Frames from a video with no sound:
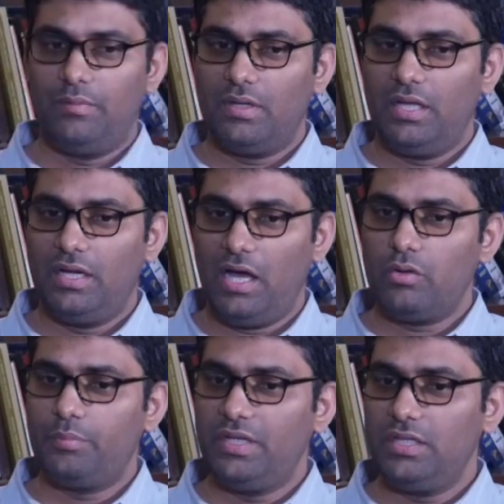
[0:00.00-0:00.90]
in
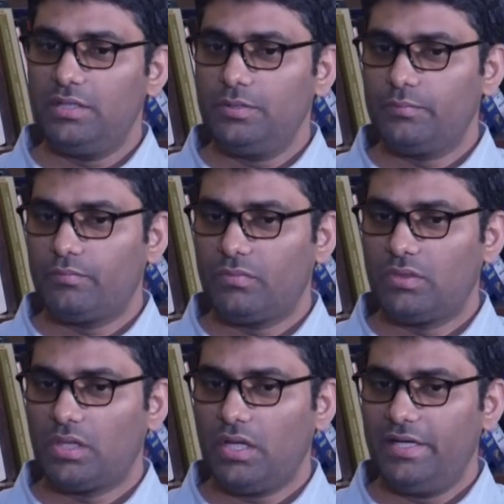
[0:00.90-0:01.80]
our opinion,
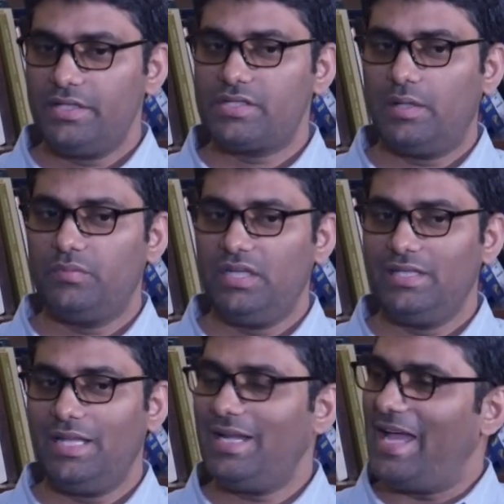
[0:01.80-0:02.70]
it is
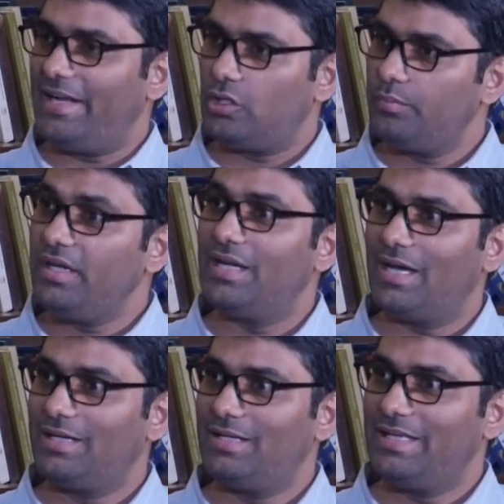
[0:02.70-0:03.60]
something that had to be
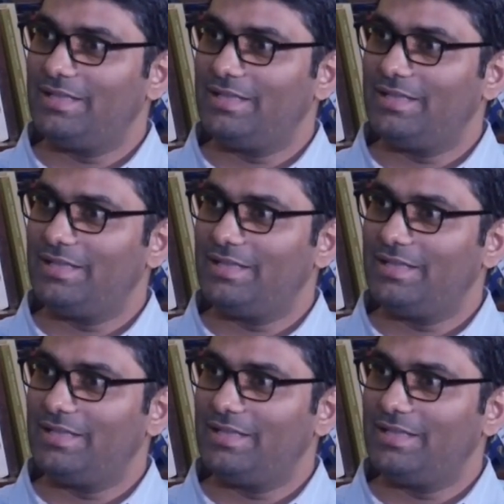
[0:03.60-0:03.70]
done